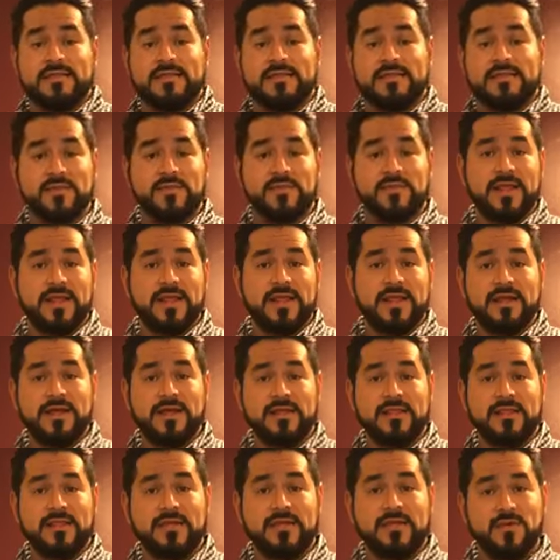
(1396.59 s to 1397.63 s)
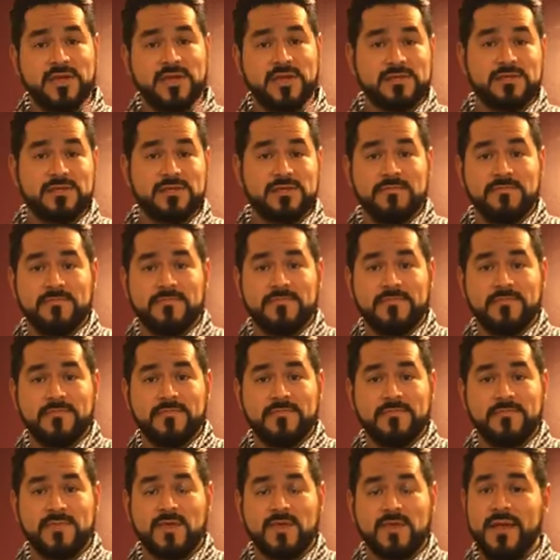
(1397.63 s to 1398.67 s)
That's really good. Crystal,
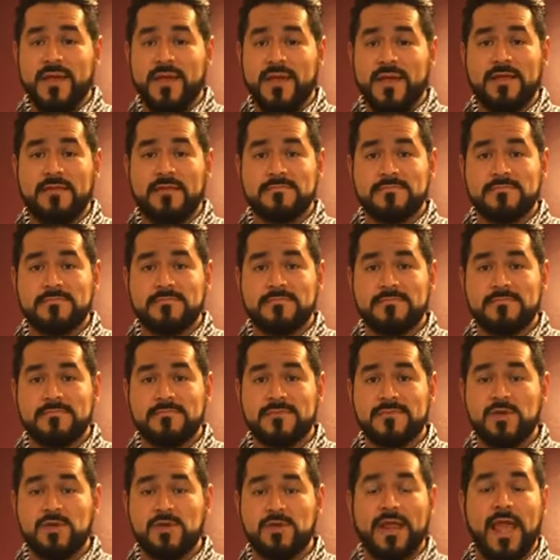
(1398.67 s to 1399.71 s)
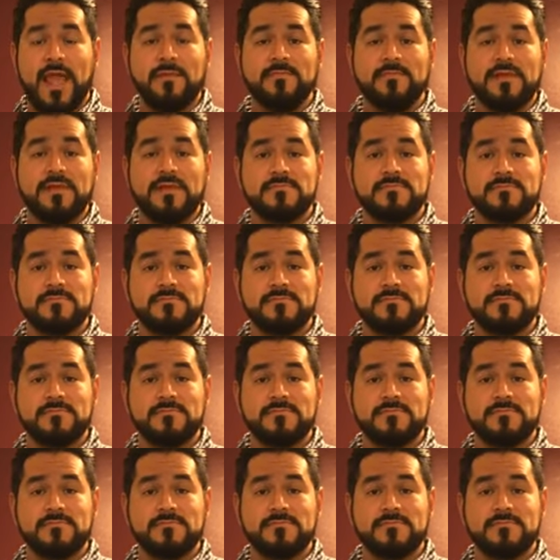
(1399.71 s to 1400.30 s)
you made it. You name it.